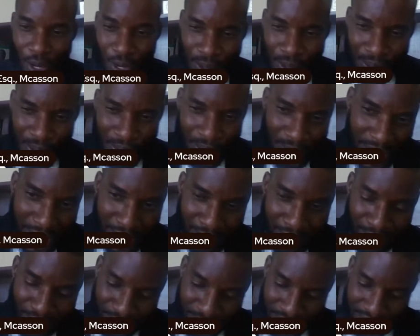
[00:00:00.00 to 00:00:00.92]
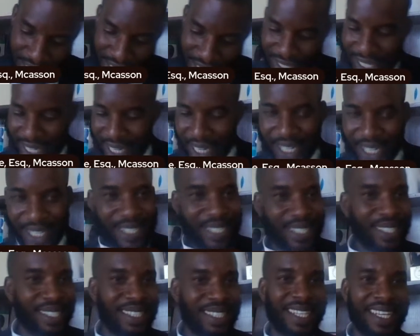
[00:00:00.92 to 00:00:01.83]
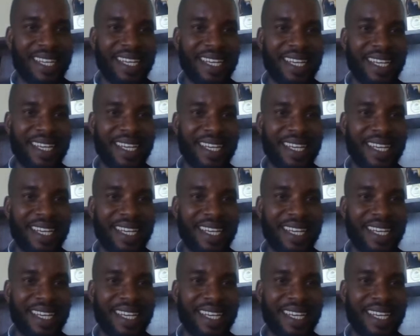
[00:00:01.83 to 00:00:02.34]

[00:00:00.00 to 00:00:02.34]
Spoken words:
Oh, I wish today